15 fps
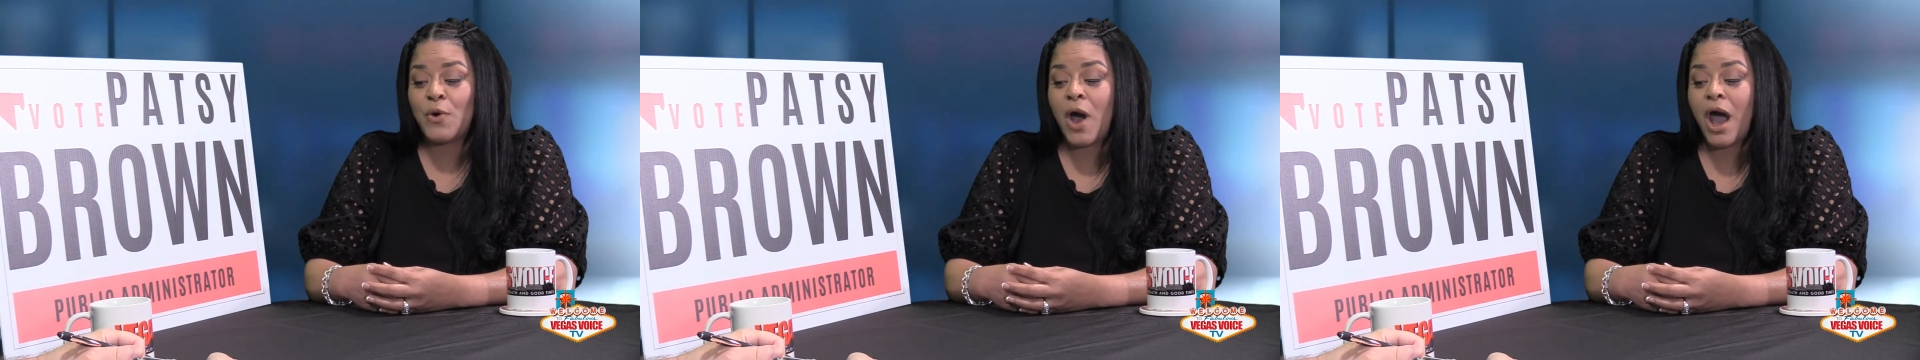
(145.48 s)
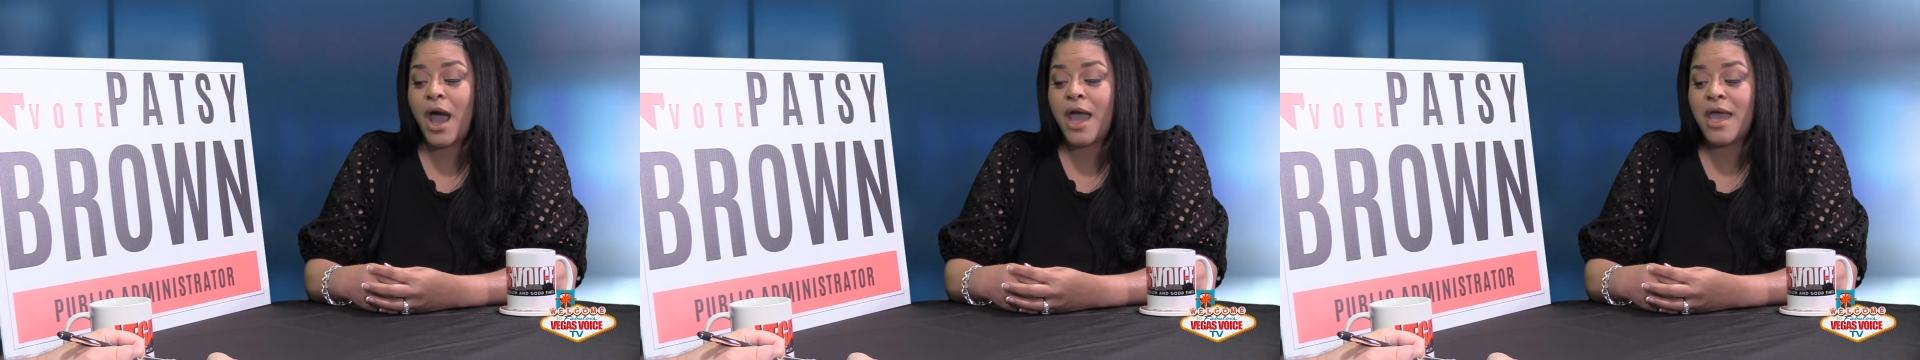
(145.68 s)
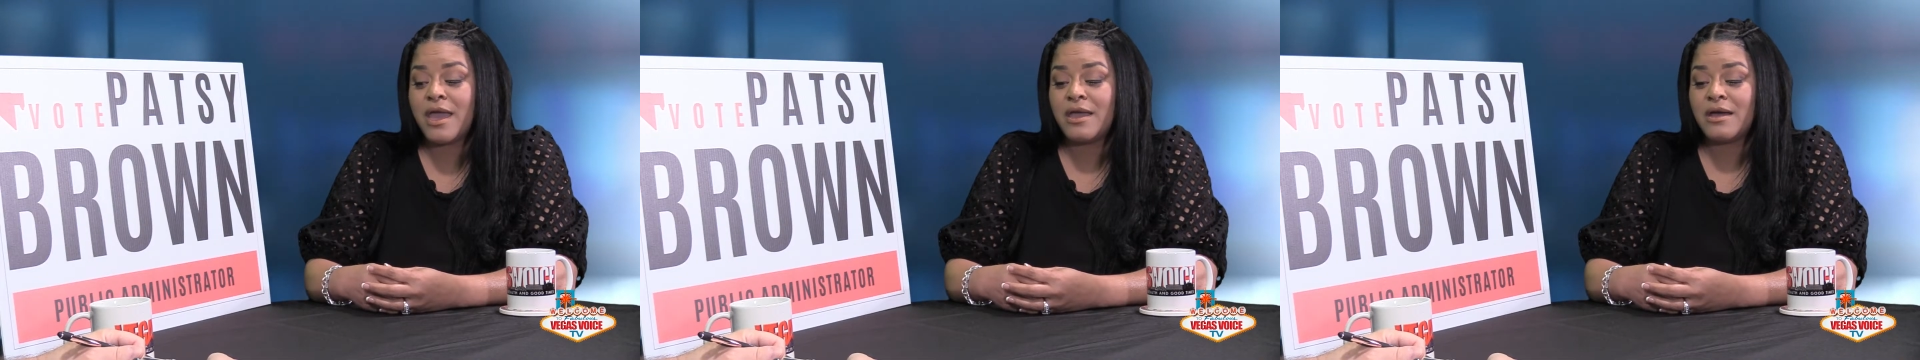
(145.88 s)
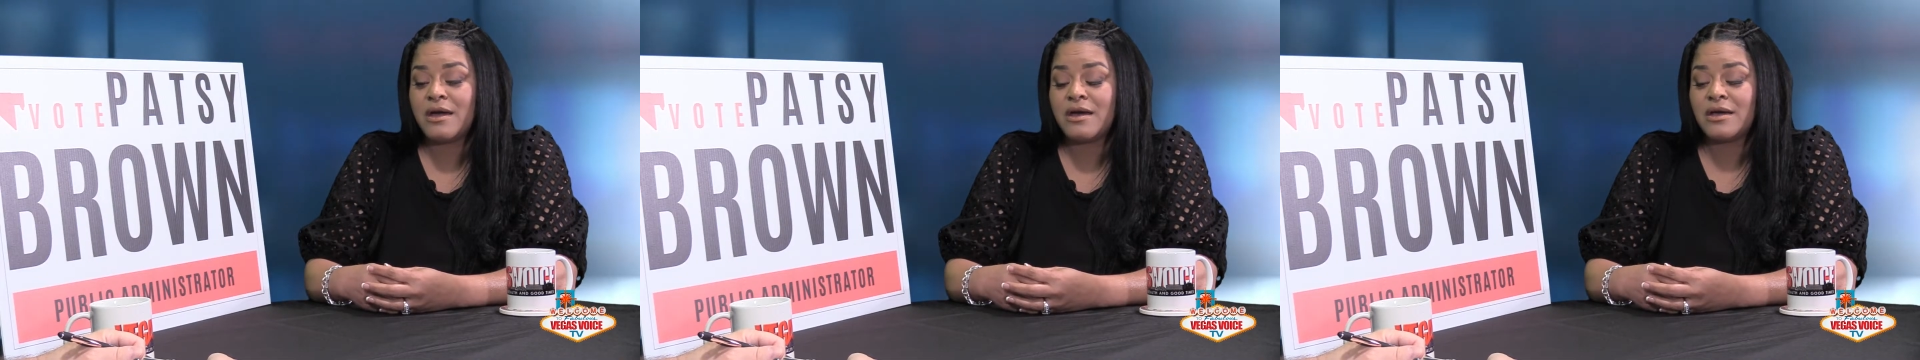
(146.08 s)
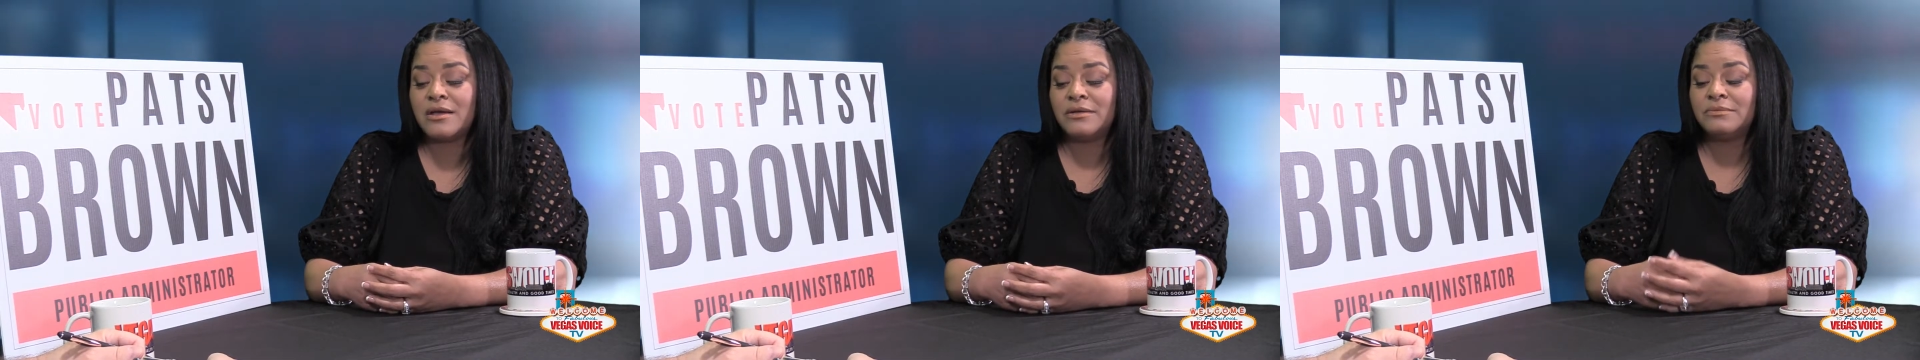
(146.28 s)

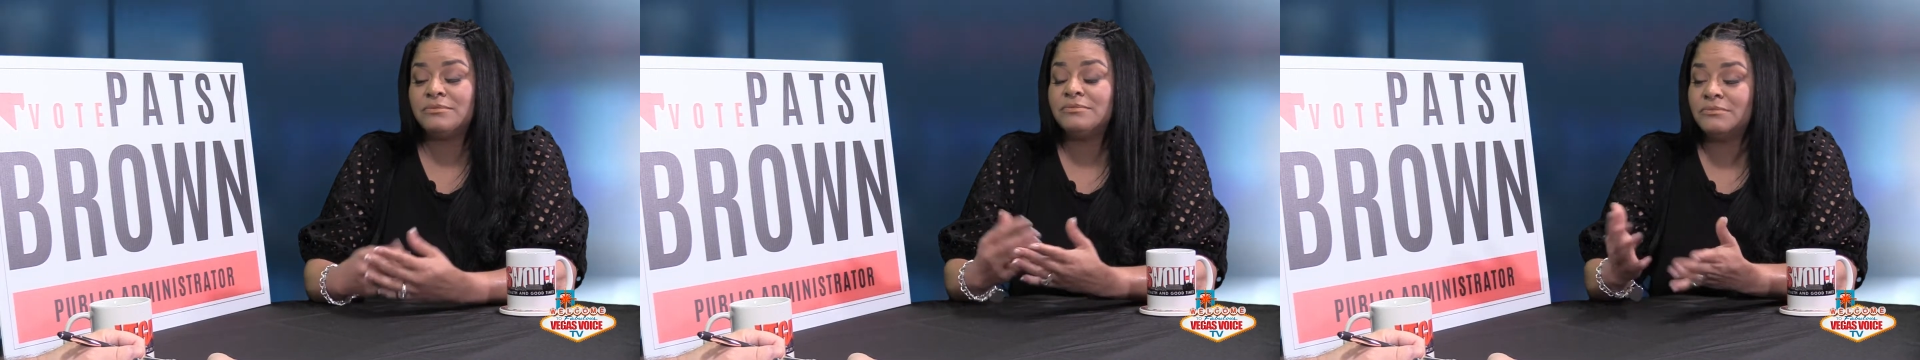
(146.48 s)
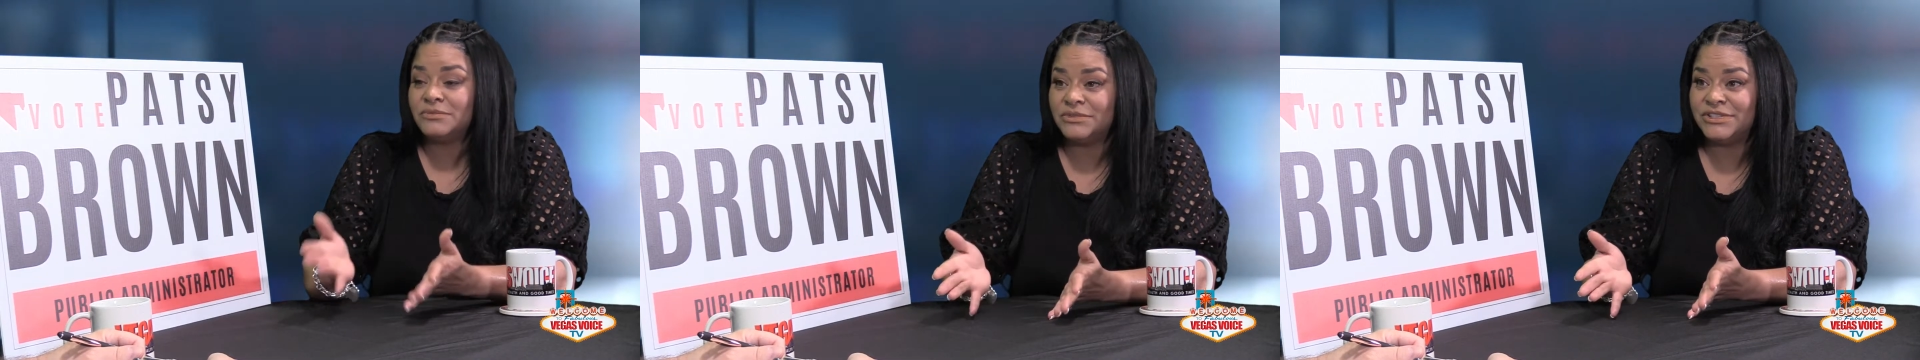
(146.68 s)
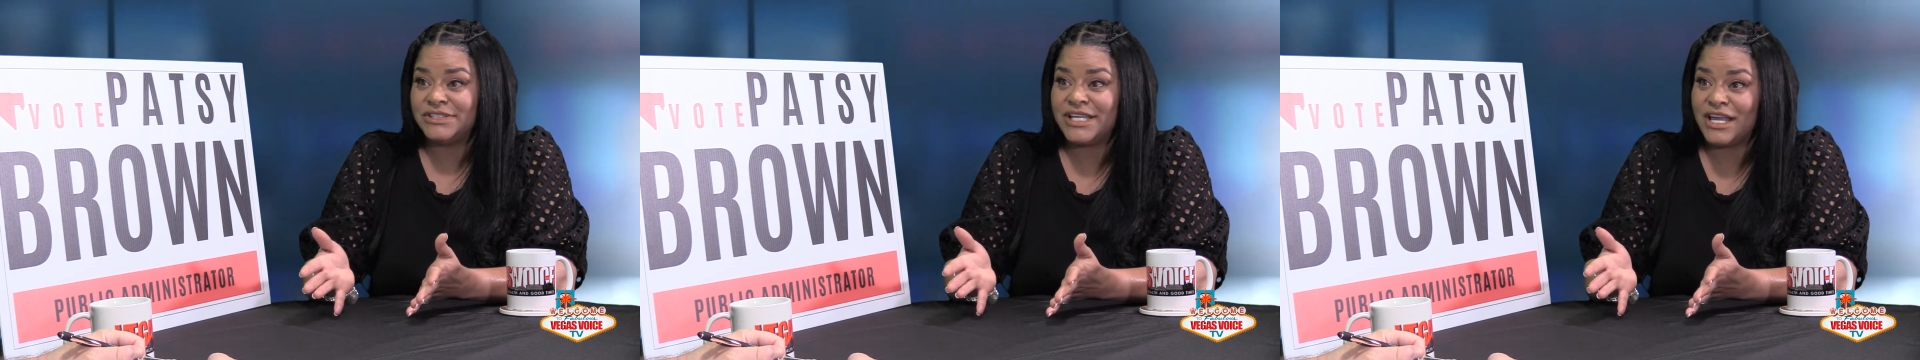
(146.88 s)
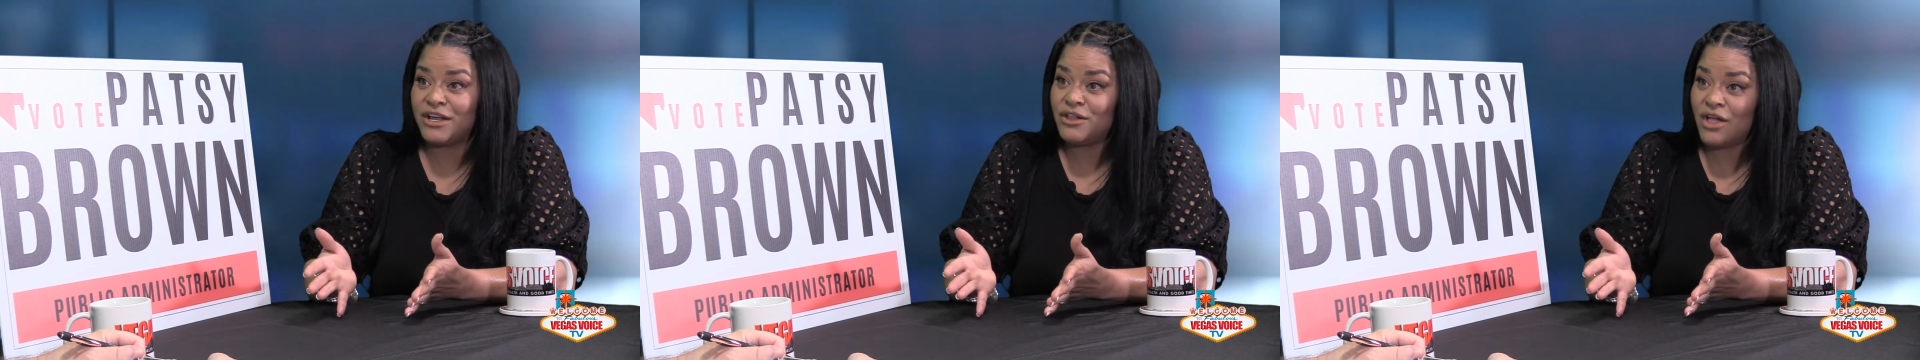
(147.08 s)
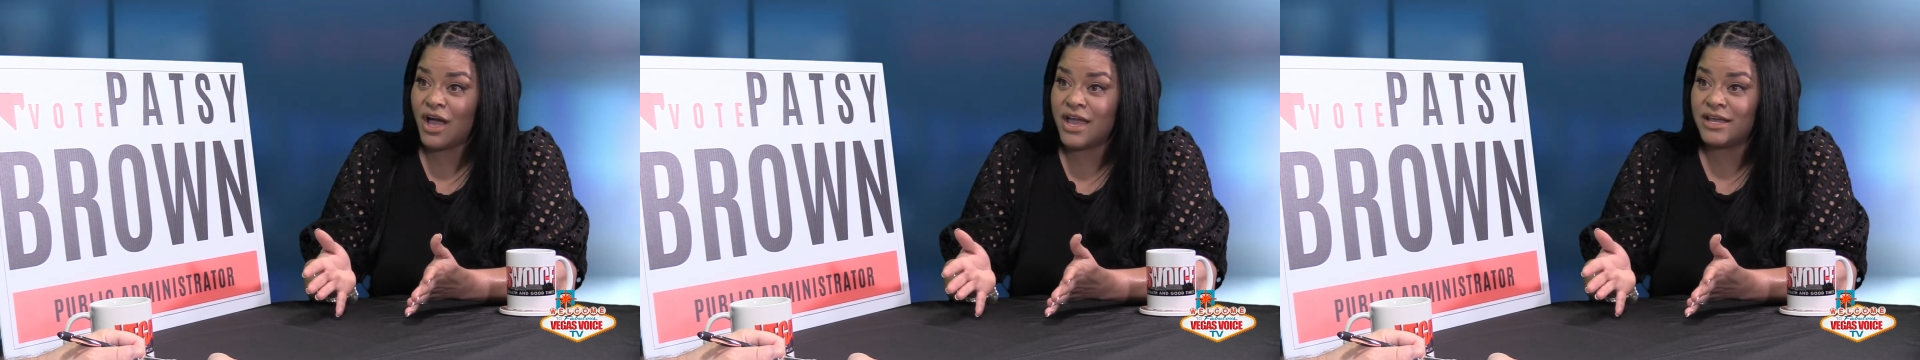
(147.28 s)
I take
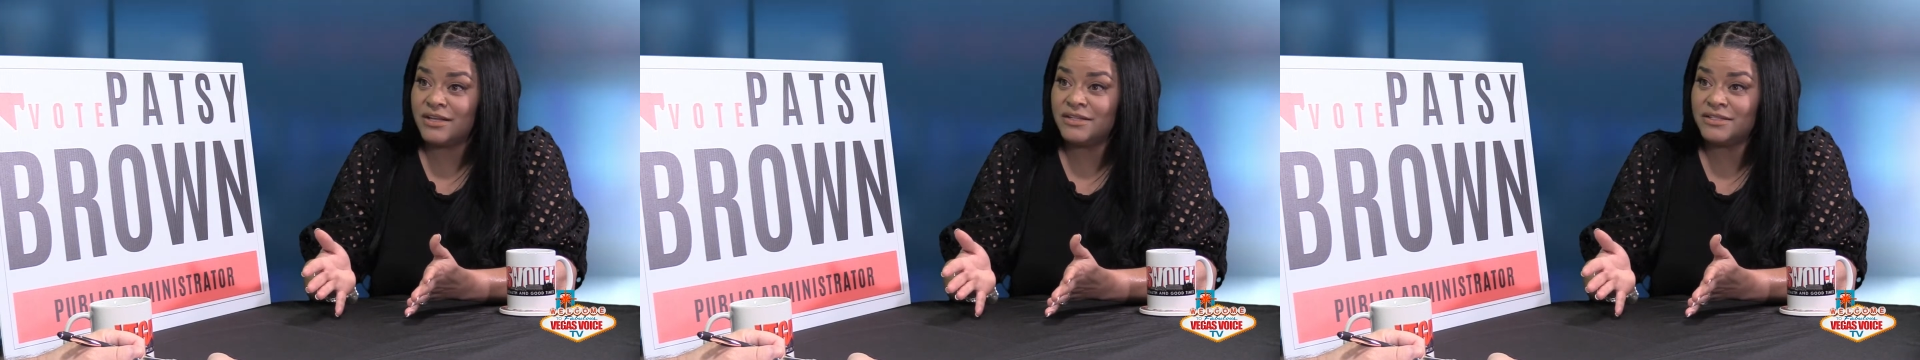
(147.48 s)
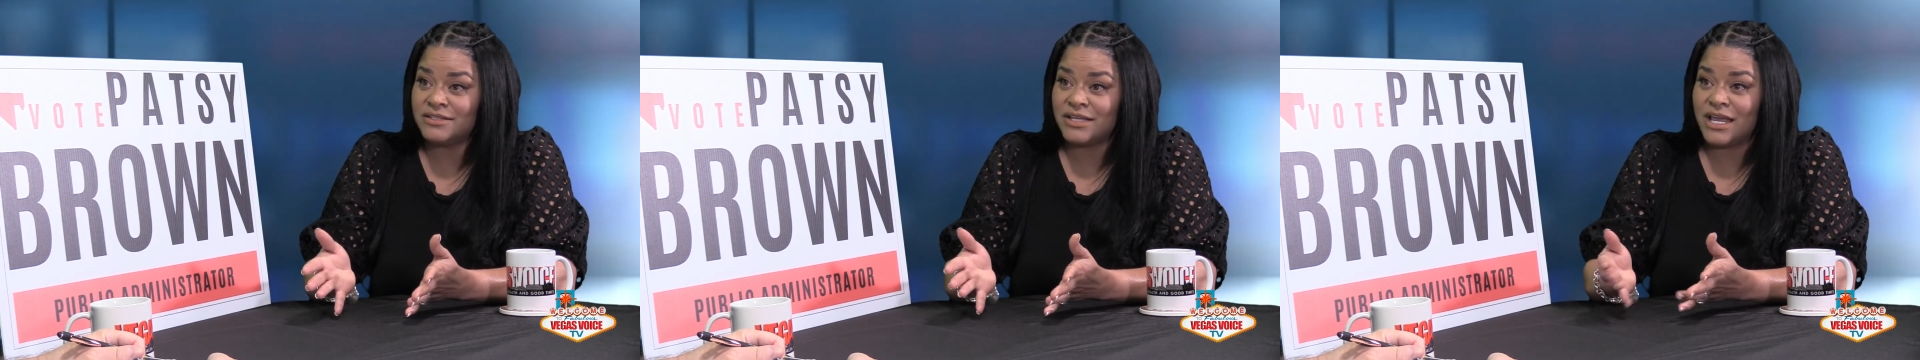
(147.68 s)
clients